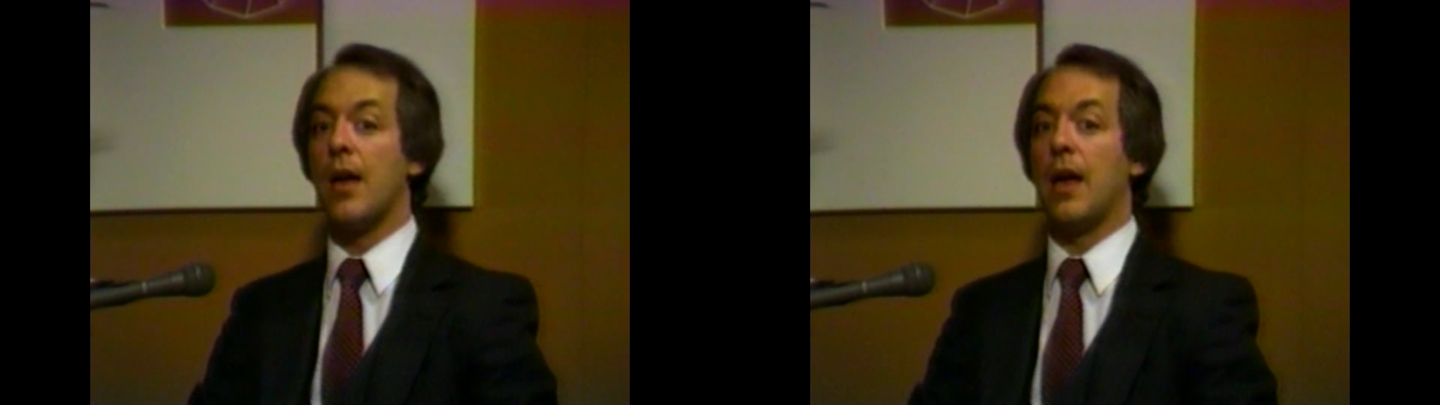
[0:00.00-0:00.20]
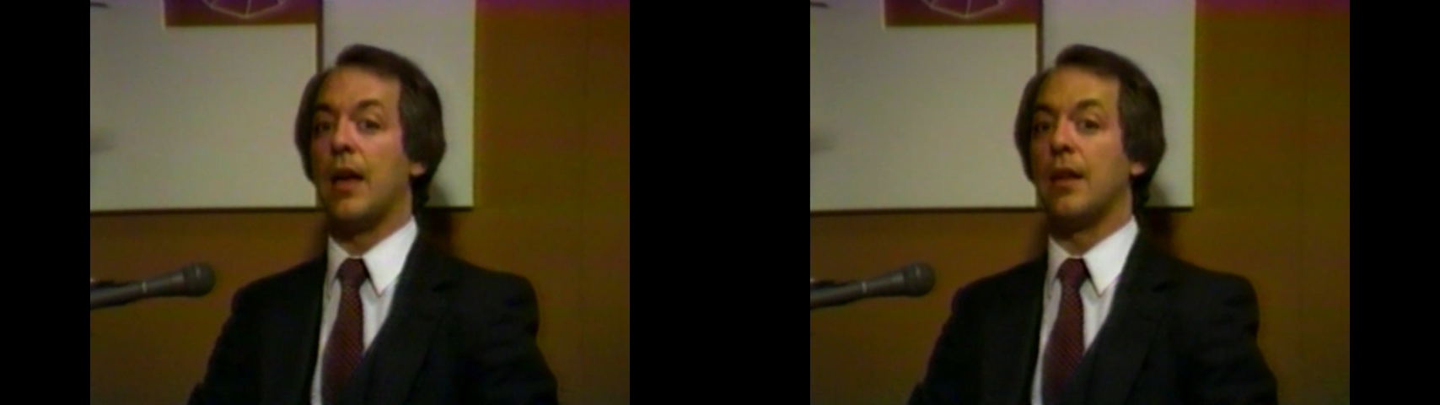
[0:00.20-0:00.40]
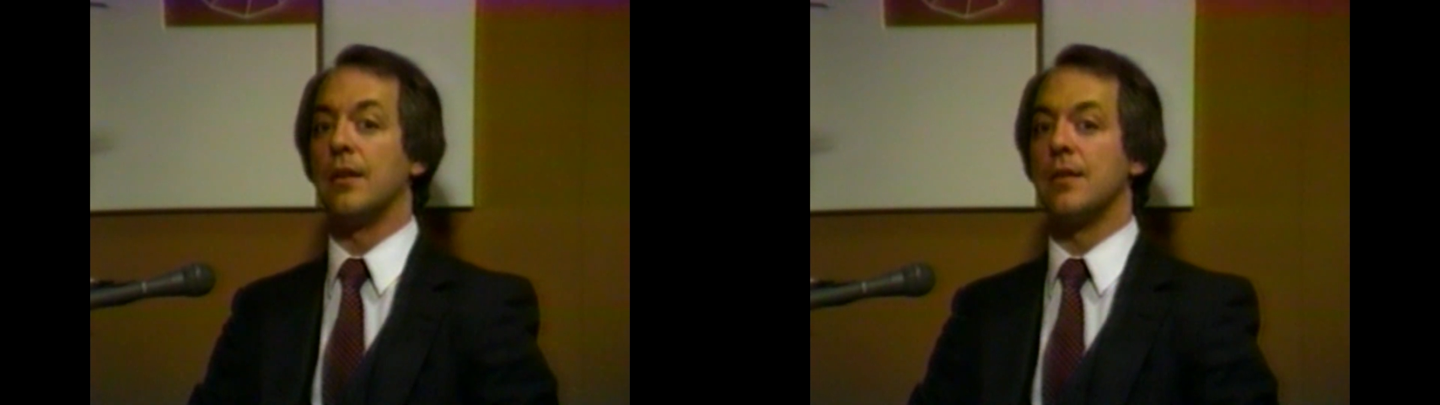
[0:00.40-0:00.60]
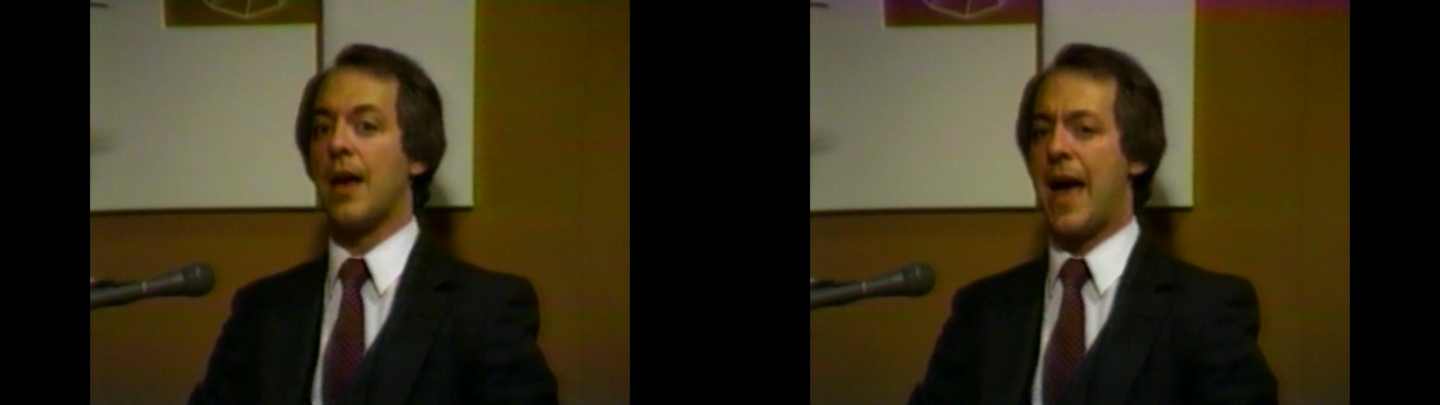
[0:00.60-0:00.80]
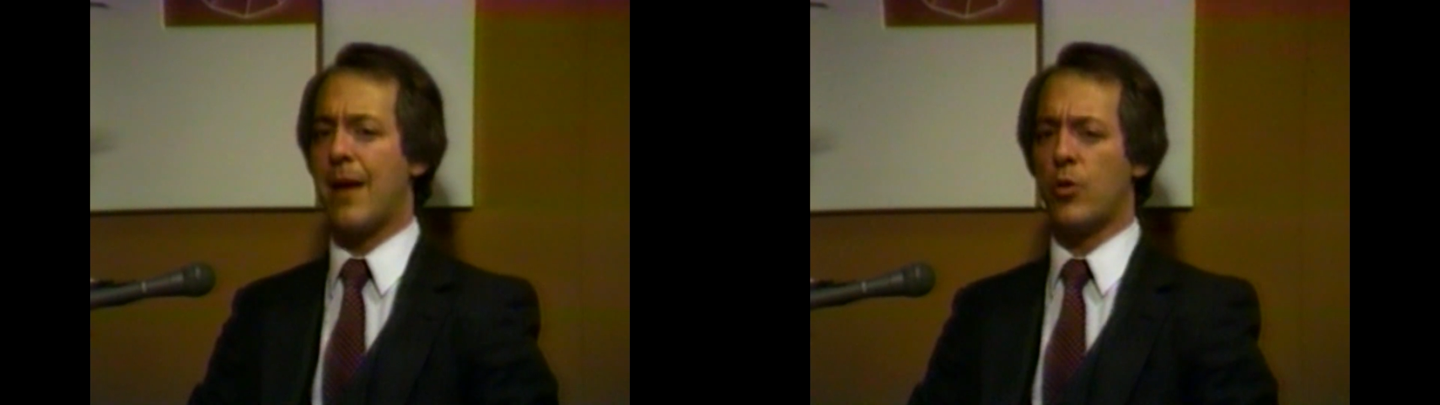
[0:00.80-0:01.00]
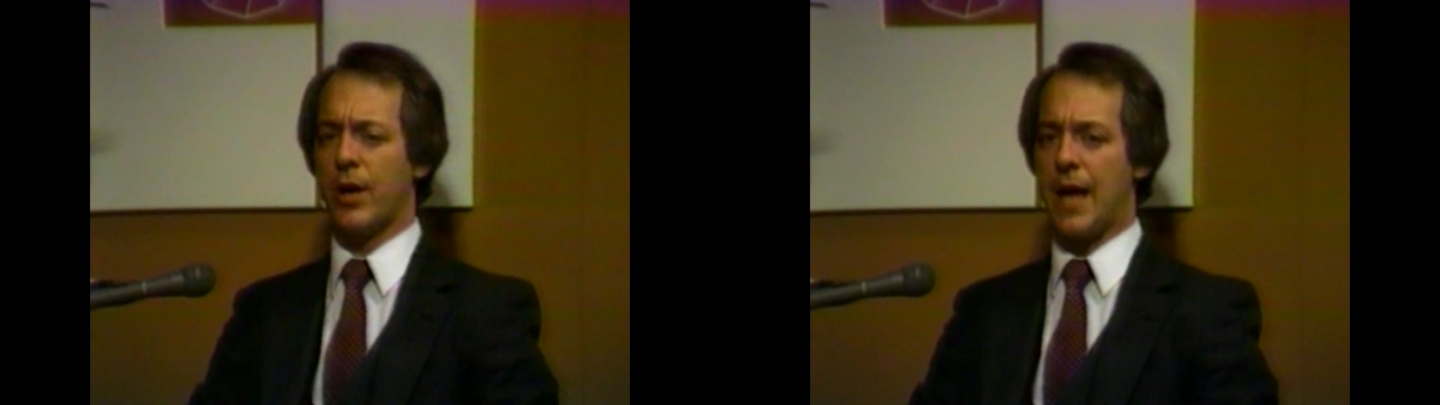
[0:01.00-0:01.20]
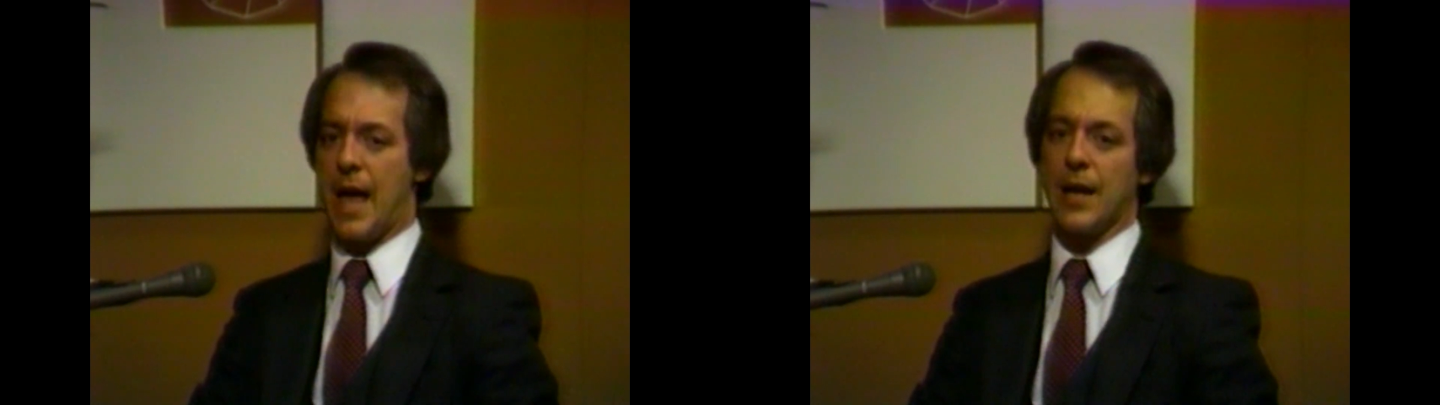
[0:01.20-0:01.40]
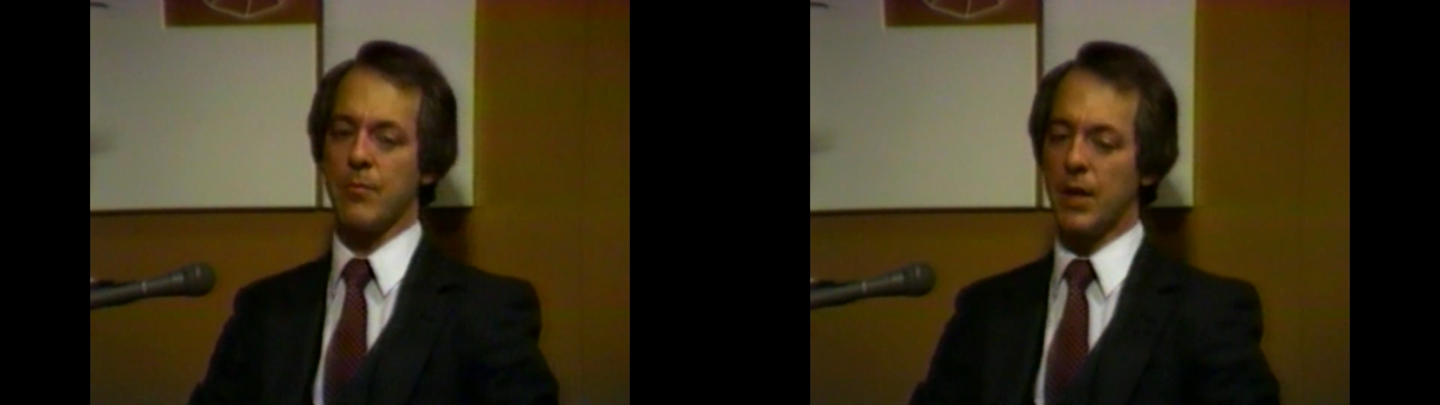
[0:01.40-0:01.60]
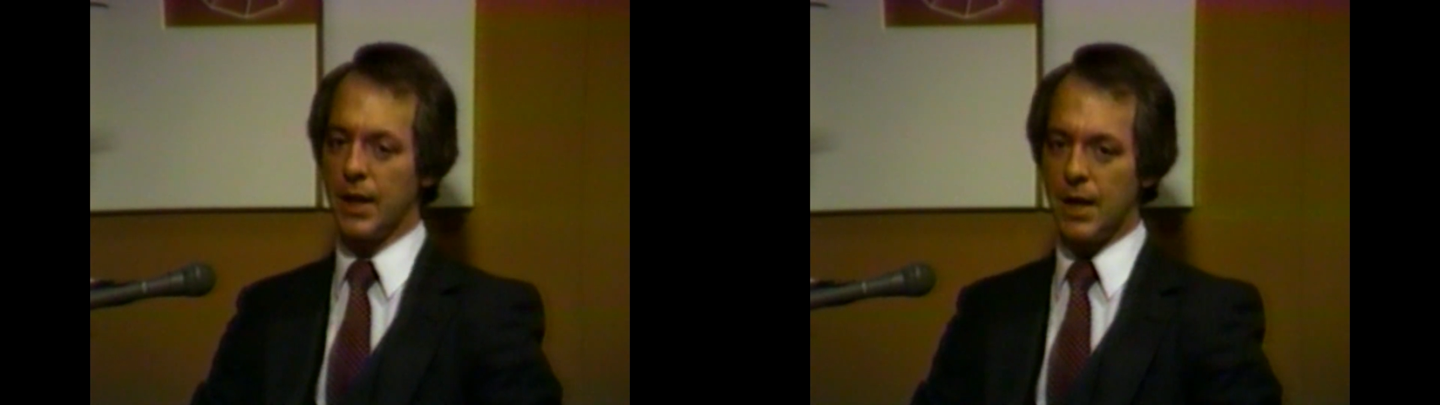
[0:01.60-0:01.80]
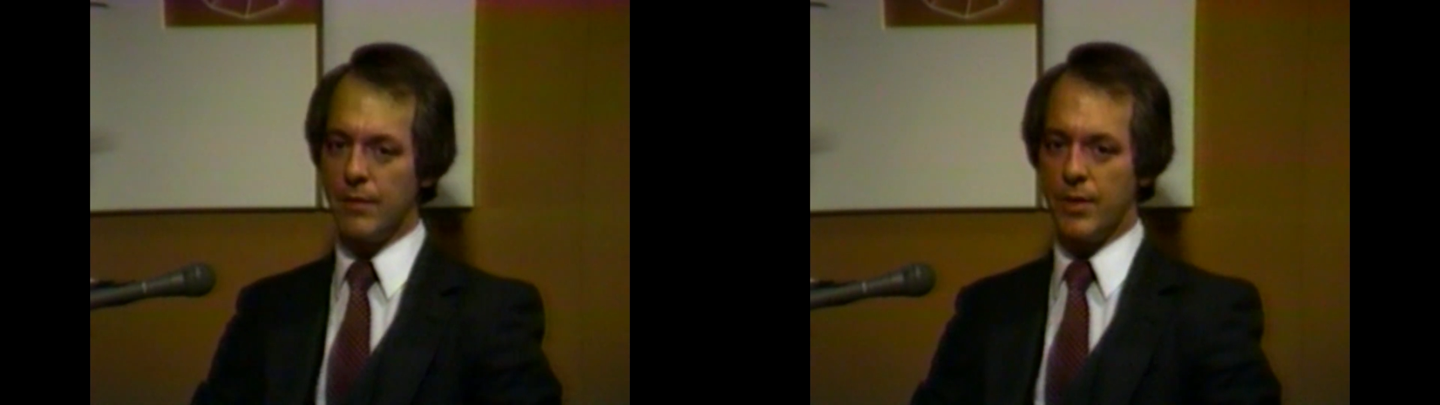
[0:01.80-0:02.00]
and Hammering Hank
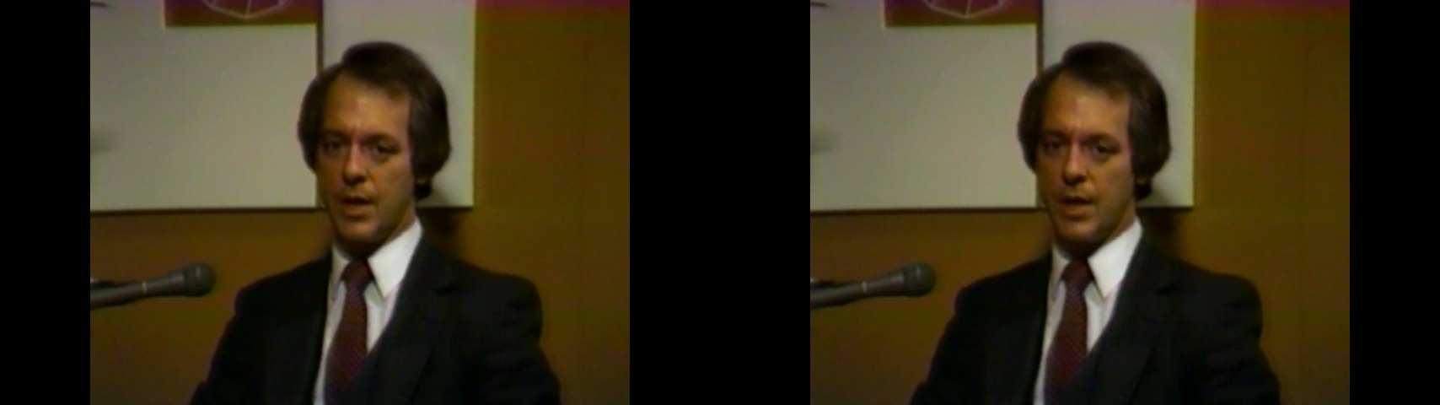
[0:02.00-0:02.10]
Milligan,